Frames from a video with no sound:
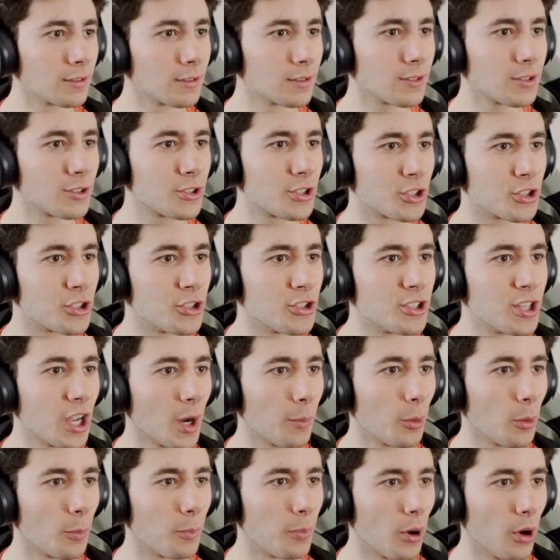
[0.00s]
Just
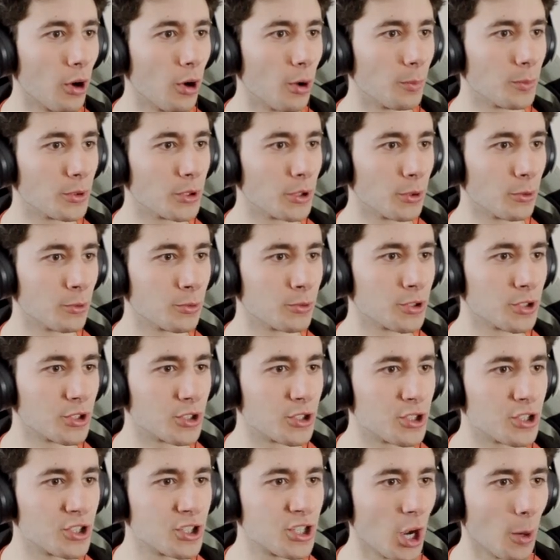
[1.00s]
double palmed you.
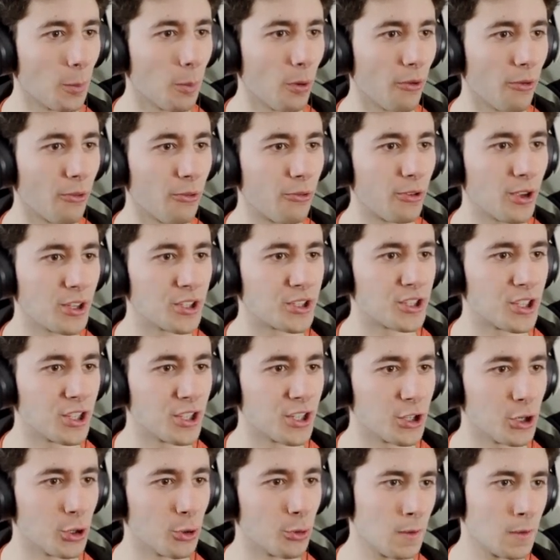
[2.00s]
Just double fisted
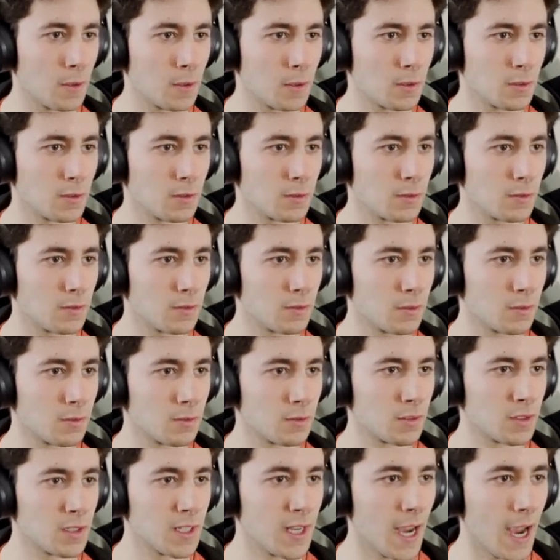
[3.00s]
you.
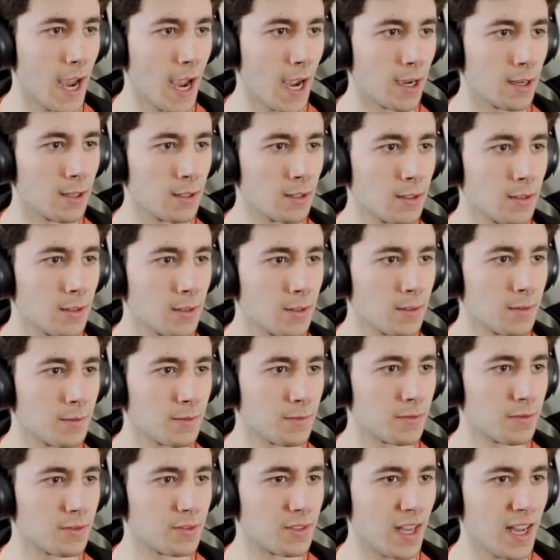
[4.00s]
Yeah.
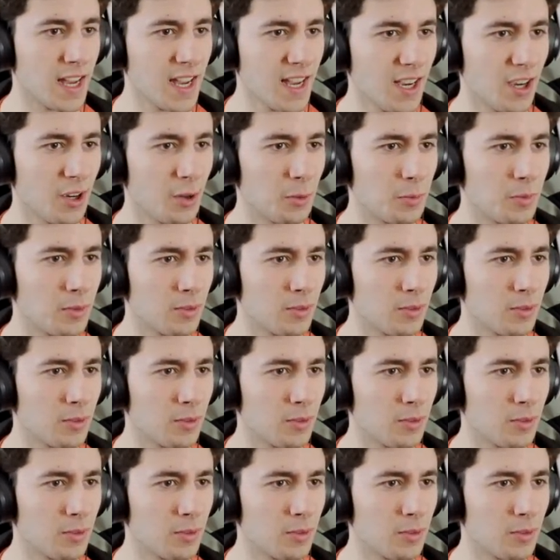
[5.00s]
Damn.